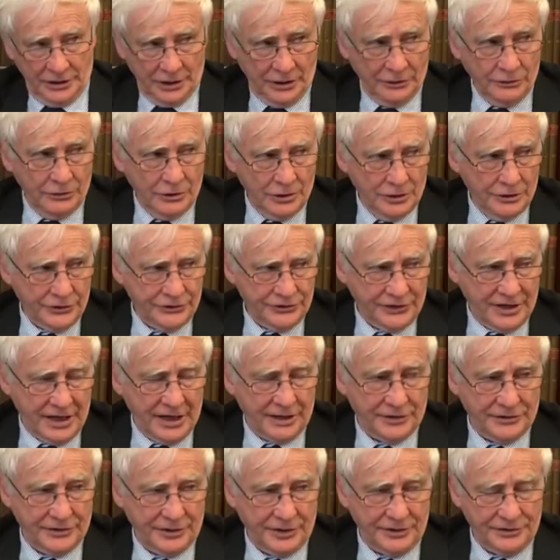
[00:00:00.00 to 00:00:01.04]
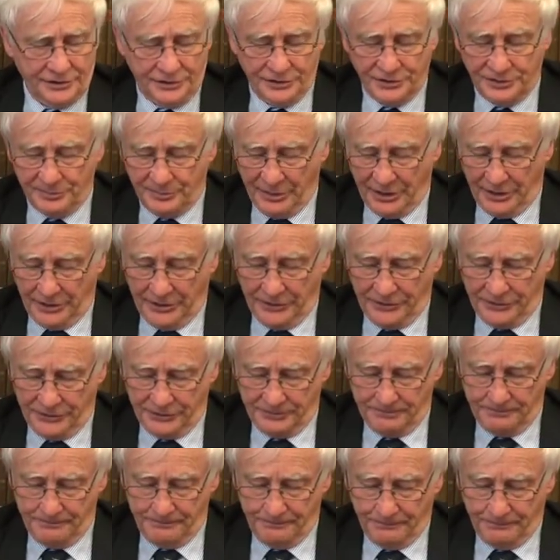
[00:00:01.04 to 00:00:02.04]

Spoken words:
low-cost access to space.